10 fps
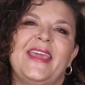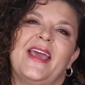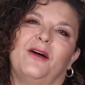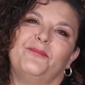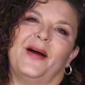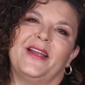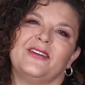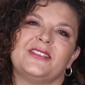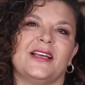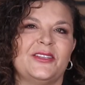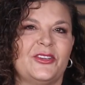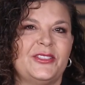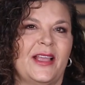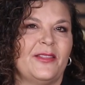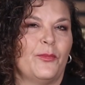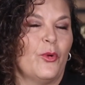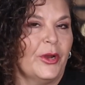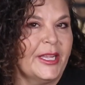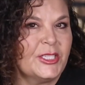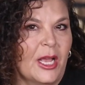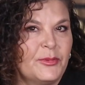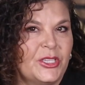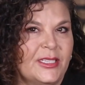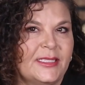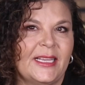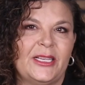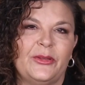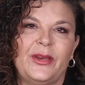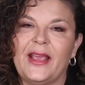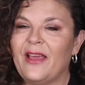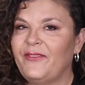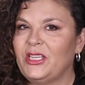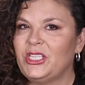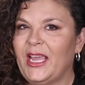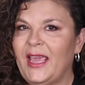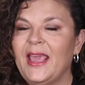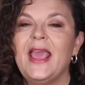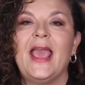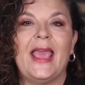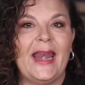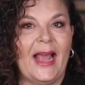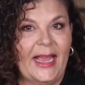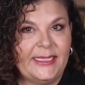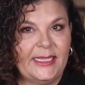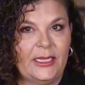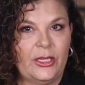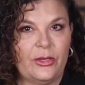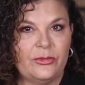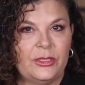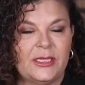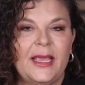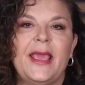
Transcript: They helped buyers understand the mortgage options, including FHA and ITIN loans,